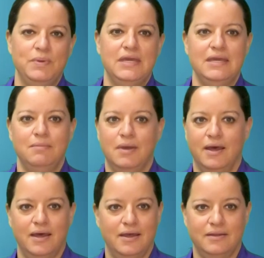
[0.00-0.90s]
be
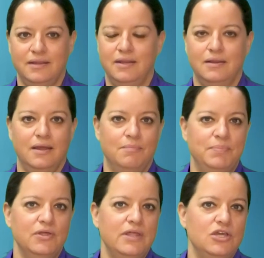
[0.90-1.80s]
uh, a
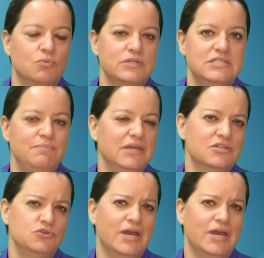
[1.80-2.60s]
bill that you receive because you